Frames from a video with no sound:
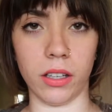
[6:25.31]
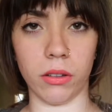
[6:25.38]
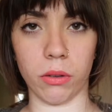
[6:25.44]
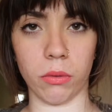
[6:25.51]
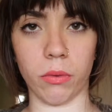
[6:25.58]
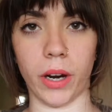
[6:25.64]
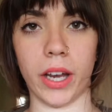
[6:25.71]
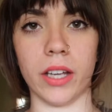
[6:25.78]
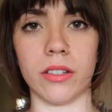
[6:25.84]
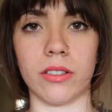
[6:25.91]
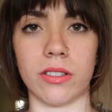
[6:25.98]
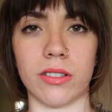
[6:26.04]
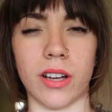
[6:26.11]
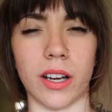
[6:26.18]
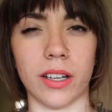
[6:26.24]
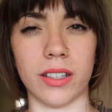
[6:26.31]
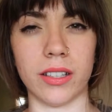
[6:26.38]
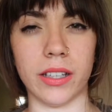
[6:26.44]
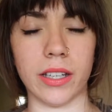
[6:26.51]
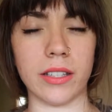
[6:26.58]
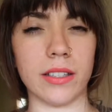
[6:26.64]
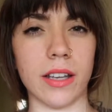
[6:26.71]
either way. It's just not going to
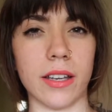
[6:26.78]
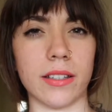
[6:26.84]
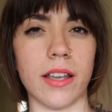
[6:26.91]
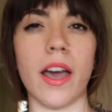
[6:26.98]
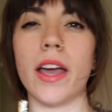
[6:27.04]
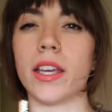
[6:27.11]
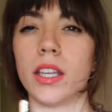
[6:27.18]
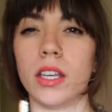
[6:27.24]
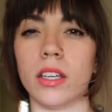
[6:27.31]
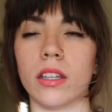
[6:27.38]
taste as eggy.